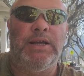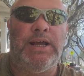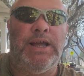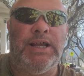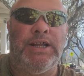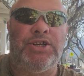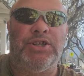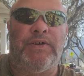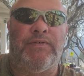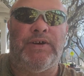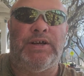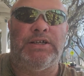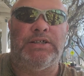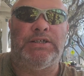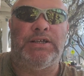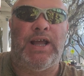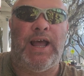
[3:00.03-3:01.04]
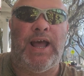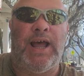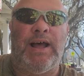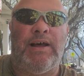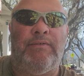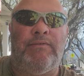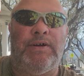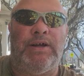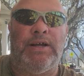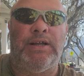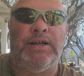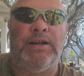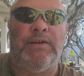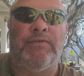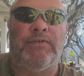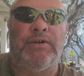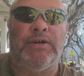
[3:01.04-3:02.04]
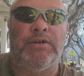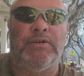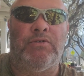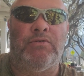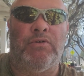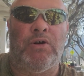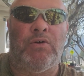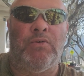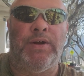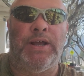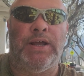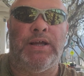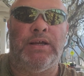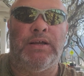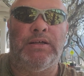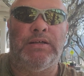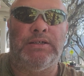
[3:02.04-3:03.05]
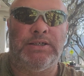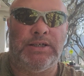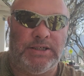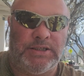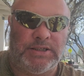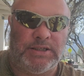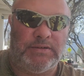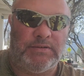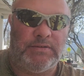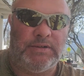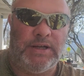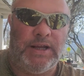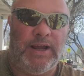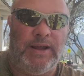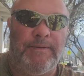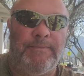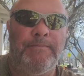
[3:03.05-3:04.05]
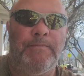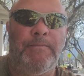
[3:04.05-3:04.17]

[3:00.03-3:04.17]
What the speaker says: each of us have a different growing season, okay?